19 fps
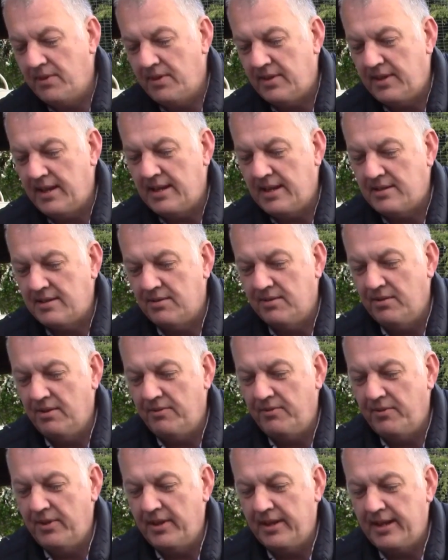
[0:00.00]
that's all
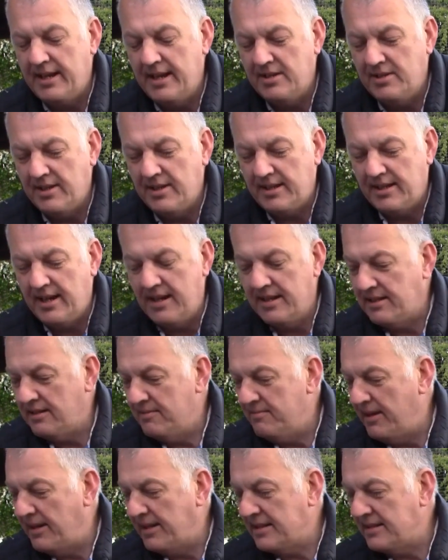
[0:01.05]
for the Kitchen Garden
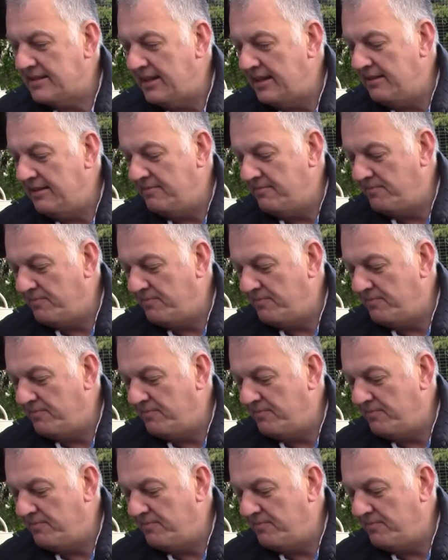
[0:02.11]
magazine.